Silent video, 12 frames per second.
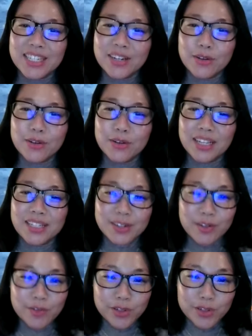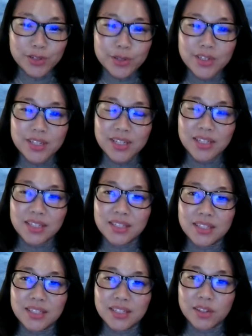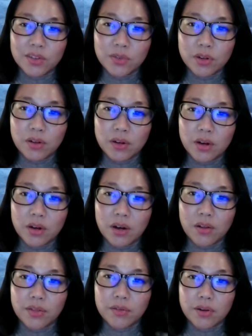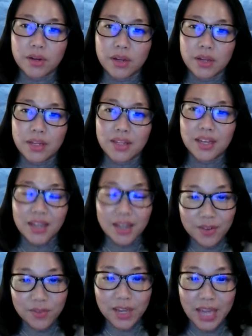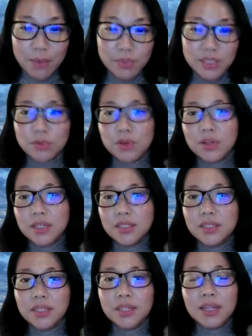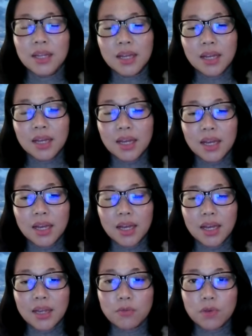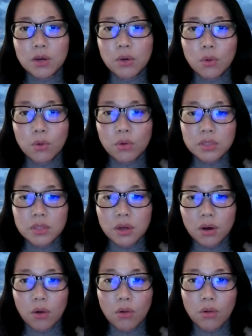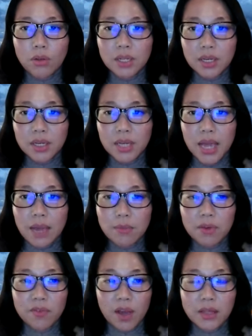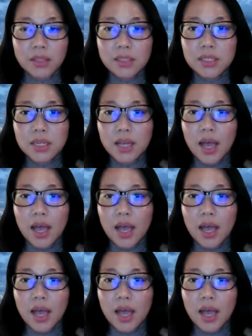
so ledger of truth is the server authoritative game simulation. It records all the game events